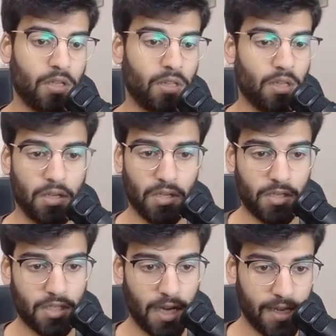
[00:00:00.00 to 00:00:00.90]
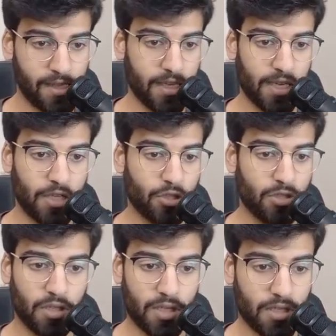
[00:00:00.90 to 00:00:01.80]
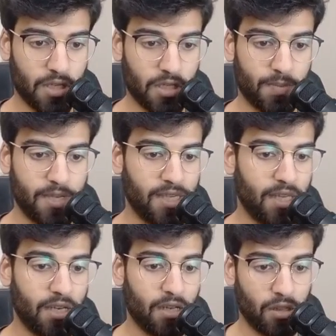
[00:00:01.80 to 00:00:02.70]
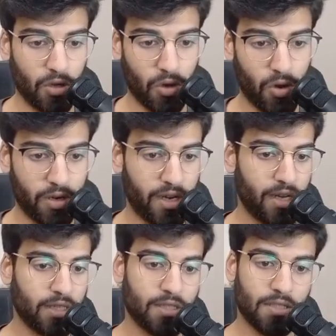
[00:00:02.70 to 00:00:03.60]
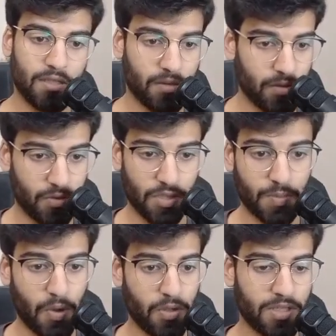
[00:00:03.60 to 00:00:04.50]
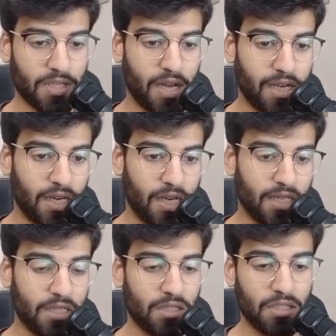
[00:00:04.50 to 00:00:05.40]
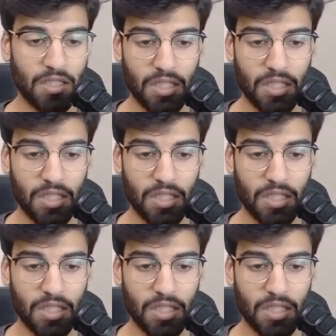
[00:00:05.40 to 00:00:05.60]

the style the agent is gonna speak in, the context, the response guidelines,